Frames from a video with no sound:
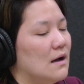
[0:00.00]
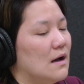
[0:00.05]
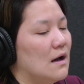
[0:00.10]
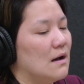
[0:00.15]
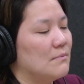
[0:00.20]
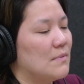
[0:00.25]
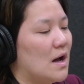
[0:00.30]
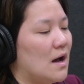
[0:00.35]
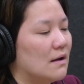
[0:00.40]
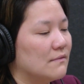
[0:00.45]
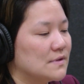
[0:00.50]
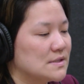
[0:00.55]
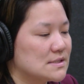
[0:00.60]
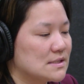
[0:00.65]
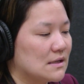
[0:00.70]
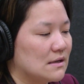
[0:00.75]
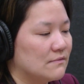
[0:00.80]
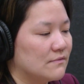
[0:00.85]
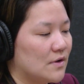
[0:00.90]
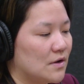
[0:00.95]

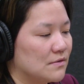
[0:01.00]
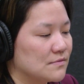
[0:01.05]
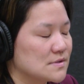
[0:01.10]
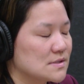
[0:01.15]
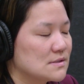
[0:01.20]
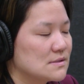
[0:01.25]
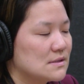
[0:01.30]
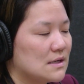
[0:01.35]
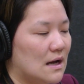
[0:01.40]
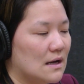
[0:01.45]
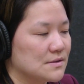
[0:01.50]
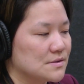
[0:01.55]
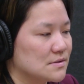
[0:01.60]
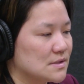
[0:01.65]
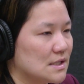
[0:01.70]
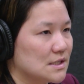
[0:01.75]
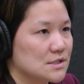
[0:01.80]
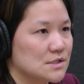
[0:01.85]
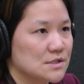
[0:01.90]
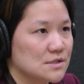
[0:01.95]
obviously involves
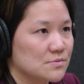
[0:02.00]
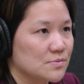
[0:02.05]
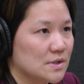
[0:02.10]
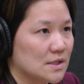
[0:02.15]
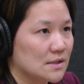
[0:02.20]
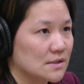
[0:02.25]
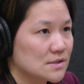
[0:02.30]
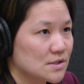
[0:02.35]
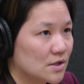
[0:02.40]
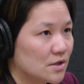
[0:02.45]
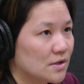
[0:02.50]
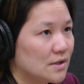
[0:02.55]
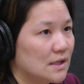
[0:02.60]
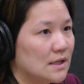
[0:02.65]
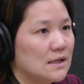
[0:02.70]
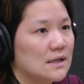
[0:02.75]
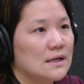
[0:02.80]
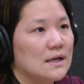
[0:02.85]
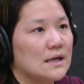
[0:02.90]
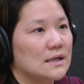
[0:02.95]
consultations with an
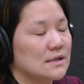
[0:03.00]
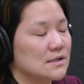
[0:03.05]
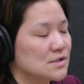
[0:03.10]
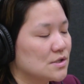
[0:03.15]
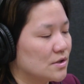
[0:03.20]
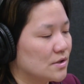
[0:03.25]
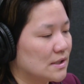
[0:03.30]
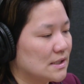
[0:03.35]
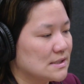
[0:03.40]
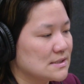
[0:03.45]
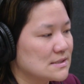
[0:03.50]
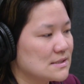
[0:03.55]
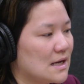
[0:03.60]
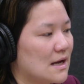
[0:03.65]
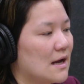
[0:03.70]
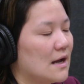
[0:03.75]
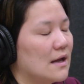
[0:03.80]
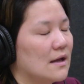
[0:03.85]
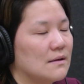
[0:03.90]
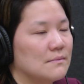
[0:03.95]
attorney's
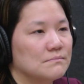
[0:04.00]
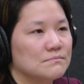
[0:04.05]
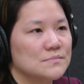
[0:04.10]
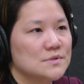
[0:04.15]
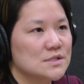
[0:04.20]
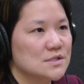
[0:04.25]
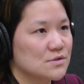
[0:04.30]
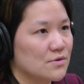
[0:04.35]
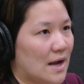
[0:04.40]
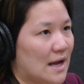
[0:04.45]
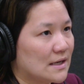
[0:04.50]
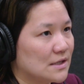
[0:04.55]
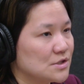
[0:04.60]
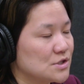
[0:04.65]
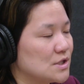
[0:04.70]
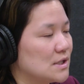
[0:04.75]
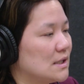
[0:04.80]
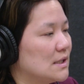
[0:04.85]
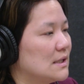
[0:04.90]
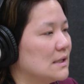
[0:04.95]
time,
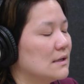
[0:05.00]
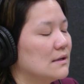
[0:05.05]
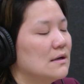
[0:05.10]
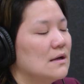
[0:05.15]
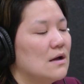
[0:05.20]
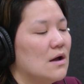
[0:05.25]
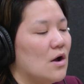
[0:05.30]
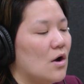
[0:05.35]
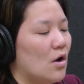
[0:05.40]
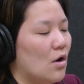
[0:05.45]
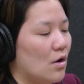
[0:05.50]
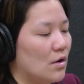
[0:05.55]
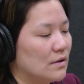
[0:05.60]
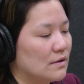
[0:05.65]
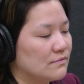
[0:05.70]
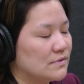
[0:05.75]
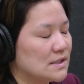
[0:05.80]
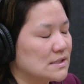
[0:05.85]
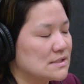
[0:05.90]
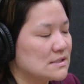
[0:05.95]
strategy, all
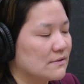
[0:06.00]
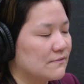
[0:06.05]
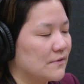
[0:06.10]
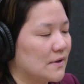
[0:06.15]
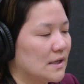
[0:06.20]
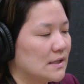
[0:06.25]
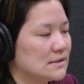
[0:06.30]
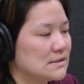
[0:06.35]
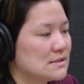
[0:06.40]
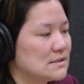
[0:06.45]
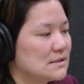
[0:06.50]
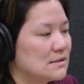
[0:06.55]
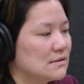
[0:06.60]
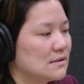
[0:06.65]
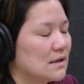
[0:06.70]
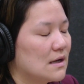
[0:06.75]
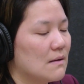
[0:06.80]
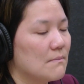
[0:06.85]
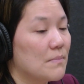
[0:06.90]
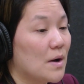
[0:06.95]
of these different
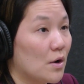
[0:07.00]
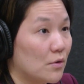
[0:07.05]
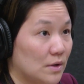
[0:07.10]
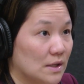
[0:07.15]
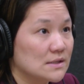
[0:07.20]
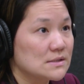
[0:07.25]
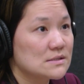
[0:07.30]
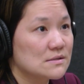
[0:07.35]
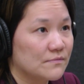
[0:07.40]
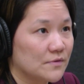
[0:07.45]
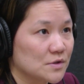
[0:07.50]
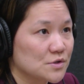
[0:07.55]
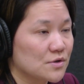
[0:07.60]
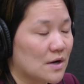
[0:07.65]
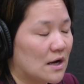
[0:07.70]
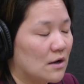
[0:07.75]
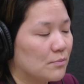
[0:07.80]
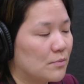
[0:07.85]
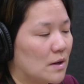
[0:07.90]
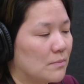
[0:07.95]
components for
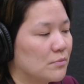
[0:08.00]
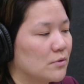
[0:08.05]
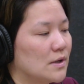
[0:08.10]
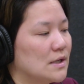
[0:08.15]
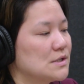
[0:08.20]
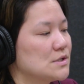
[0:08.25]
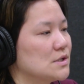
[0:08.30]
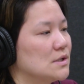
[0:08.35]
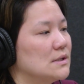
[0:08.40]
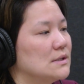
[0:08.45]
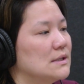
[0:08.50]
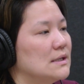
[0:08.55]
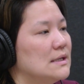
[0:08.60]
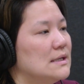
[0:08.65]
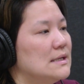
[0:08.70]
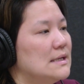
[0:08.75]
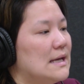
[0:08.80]
trial preparation.